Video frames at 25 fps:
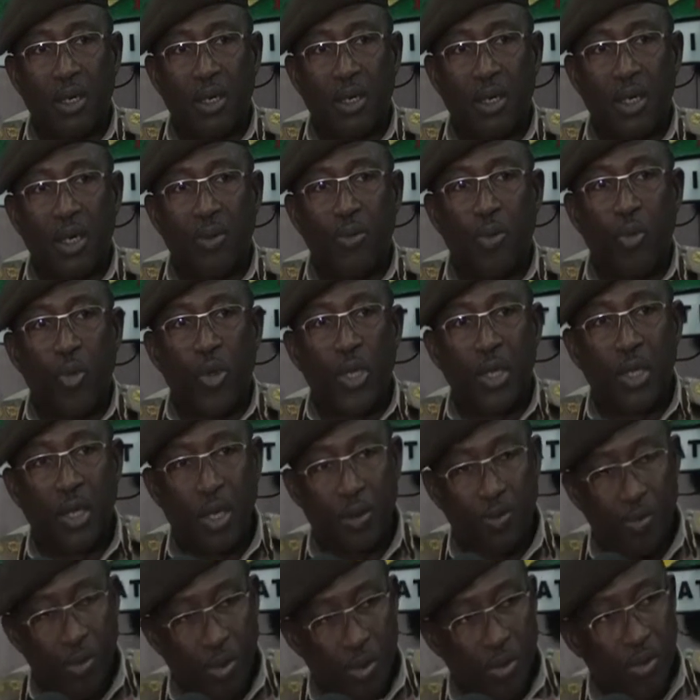If we
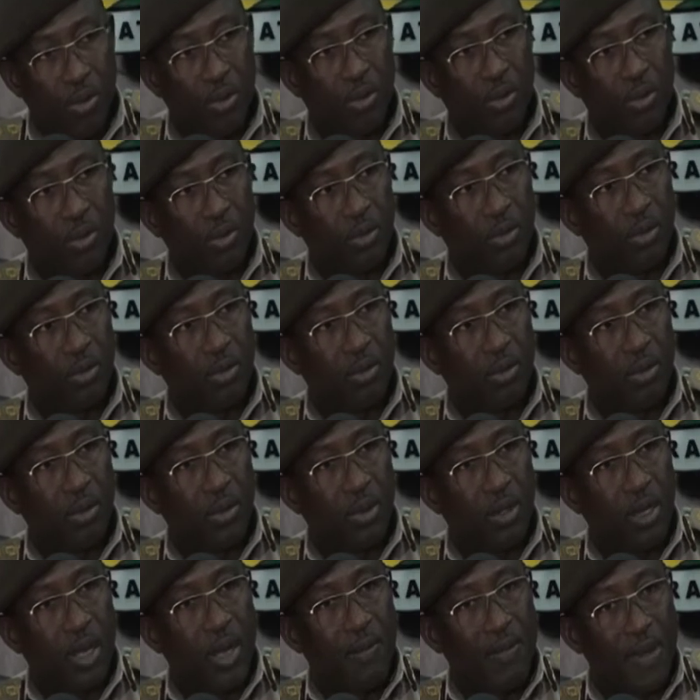give you
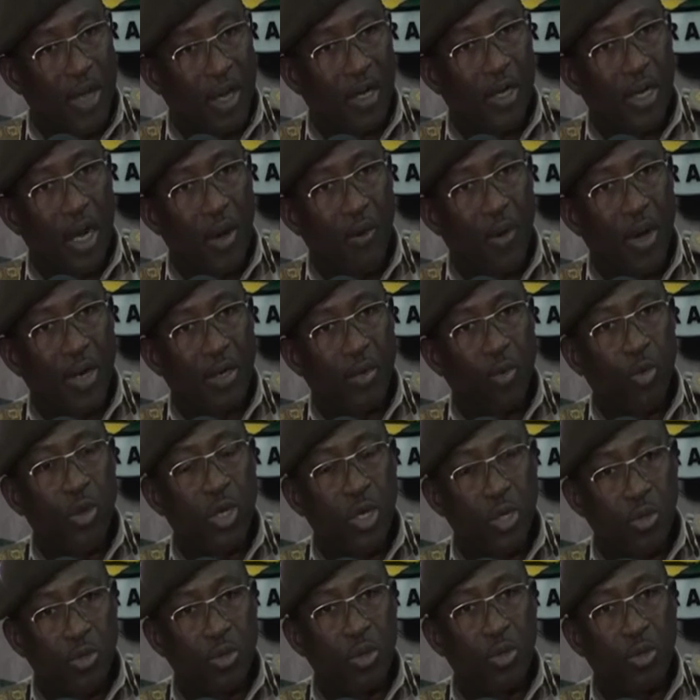a merit award, we
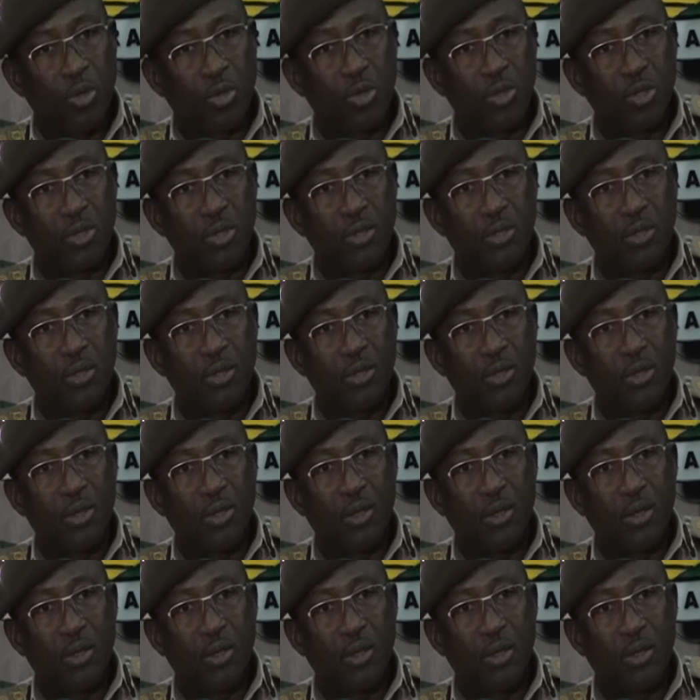introduce